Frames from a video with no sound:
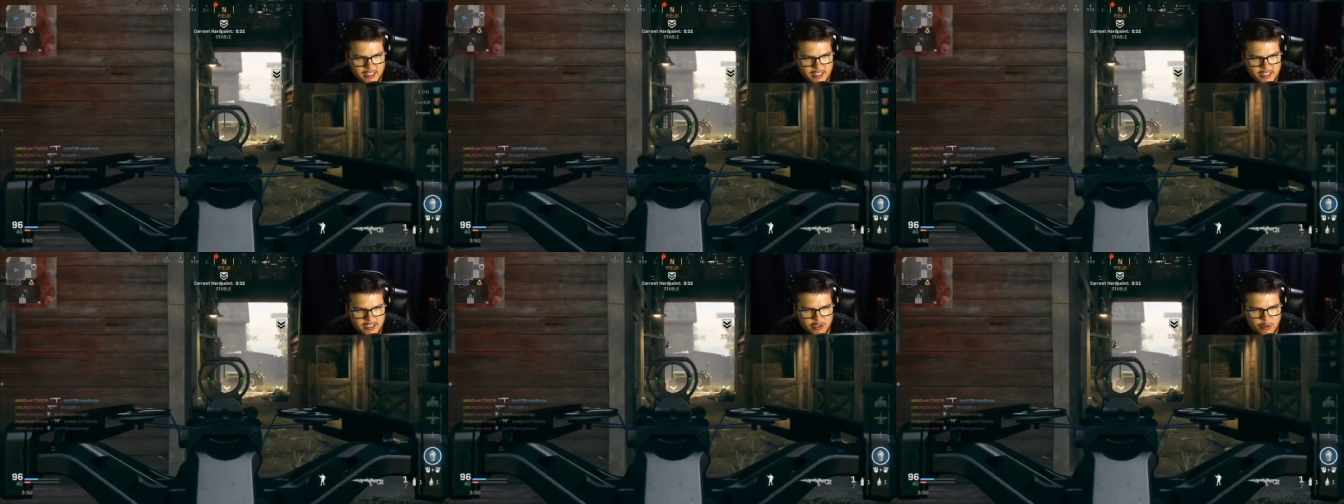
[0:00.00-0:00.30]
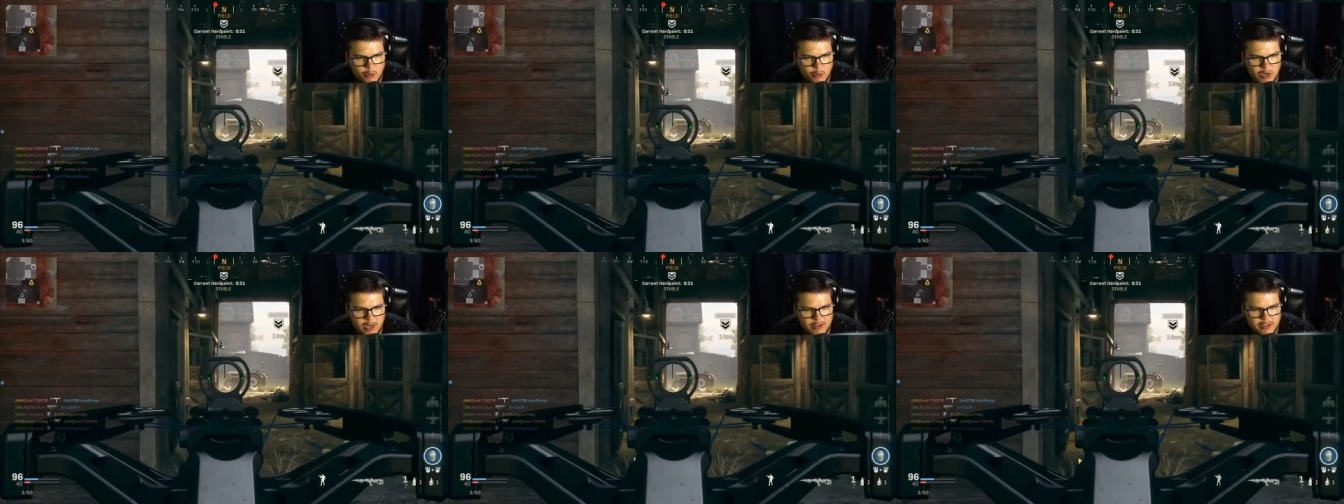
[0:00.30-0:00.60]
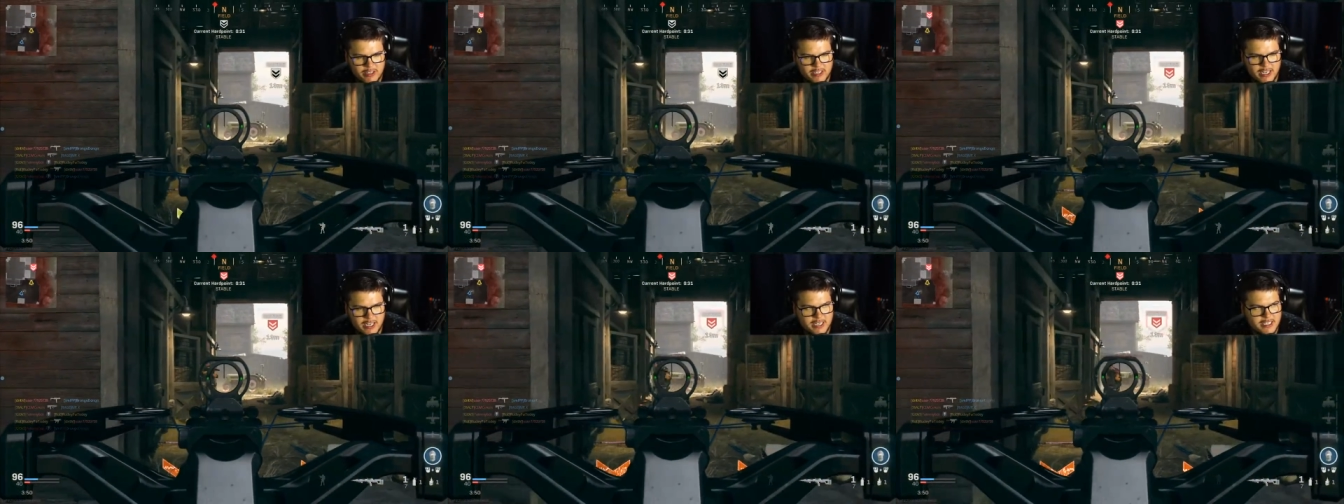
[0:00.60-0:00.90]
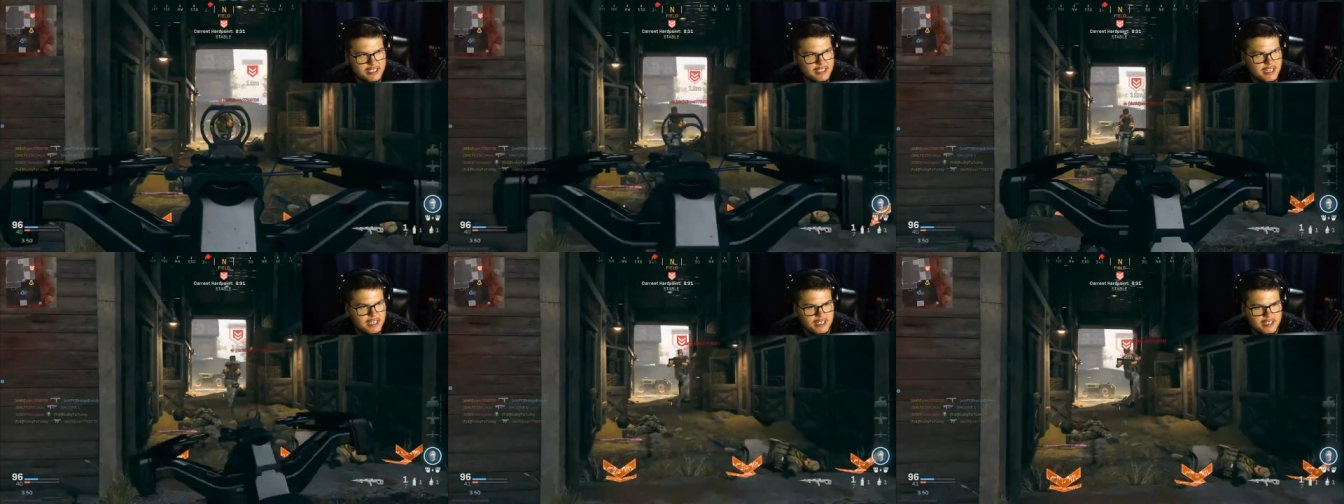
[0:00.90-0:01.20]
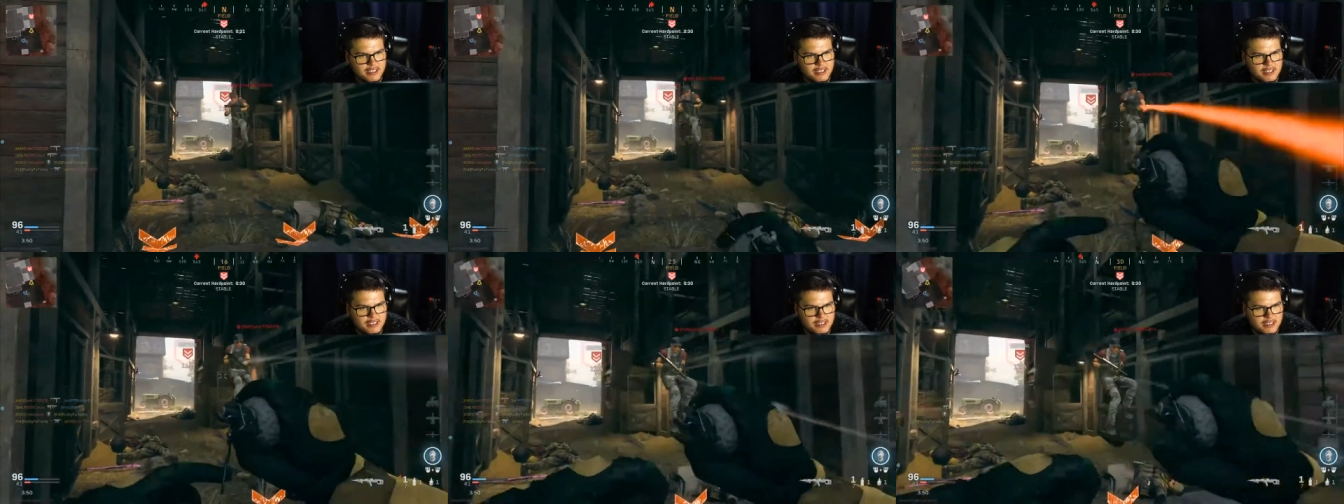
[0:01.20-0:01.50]
So wireless
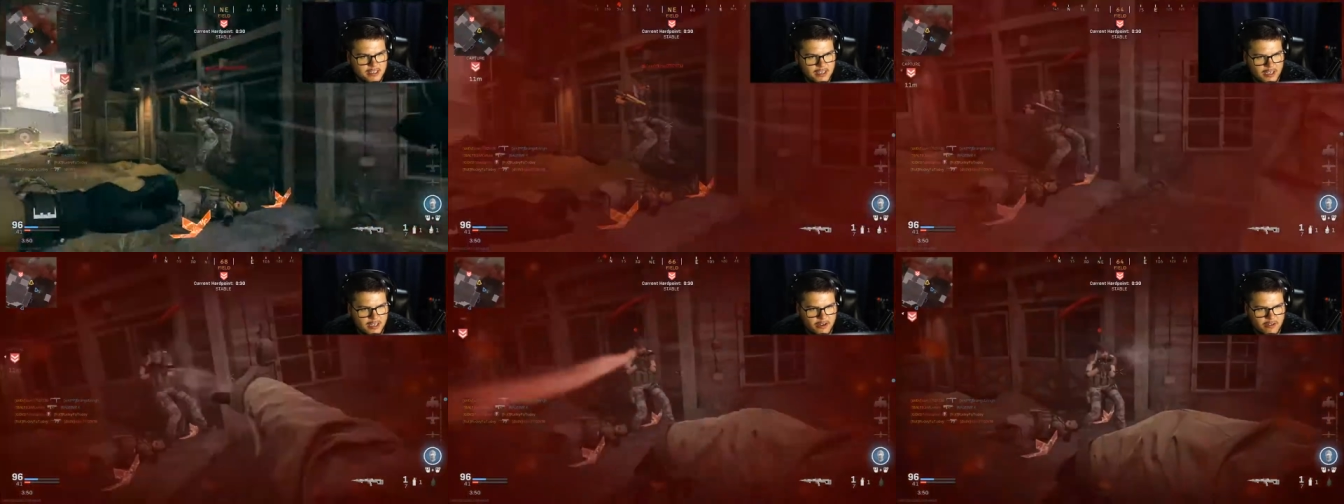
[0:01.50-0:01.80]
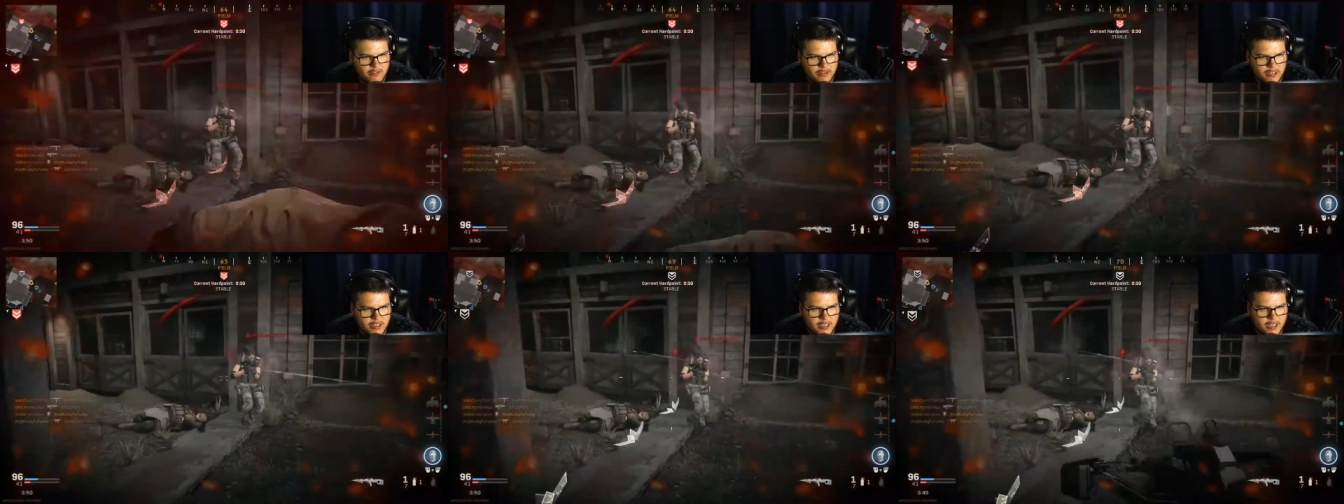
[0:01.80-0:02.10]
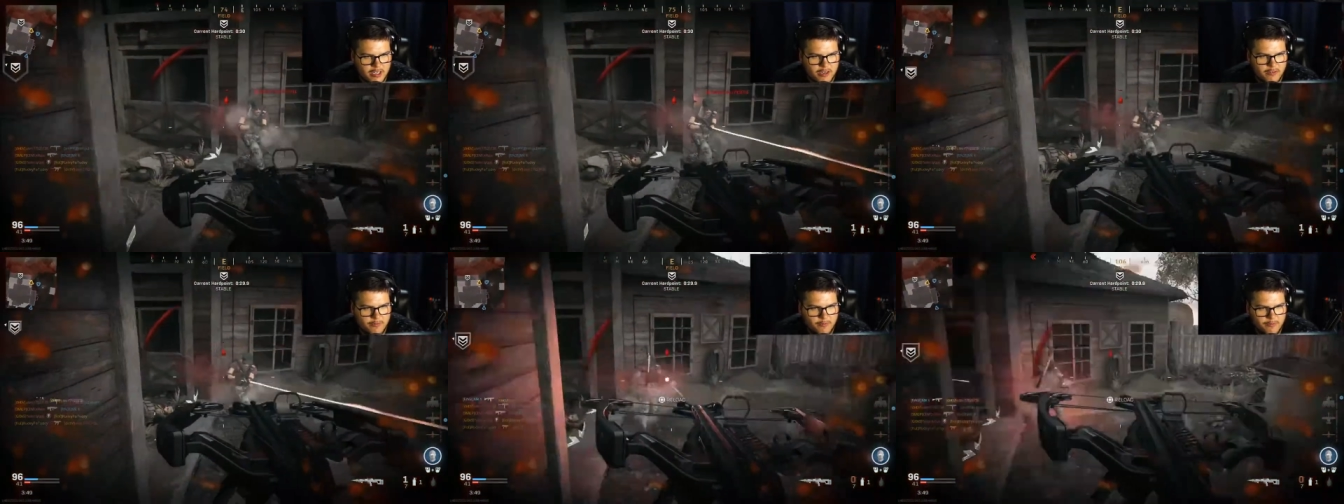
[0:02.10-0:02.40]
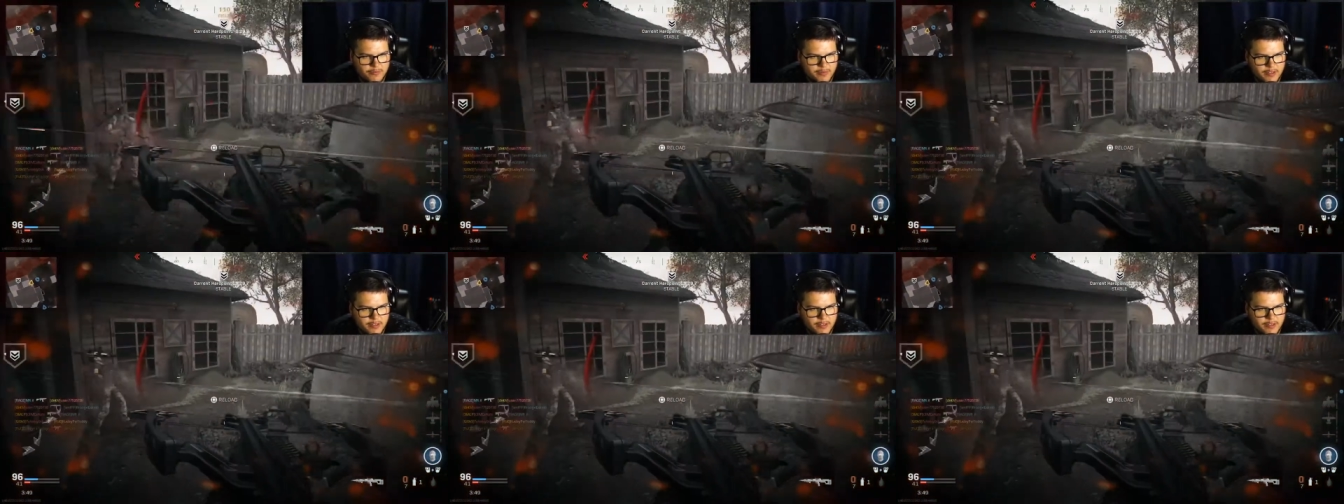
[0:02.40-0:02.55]
headsets. Oh no.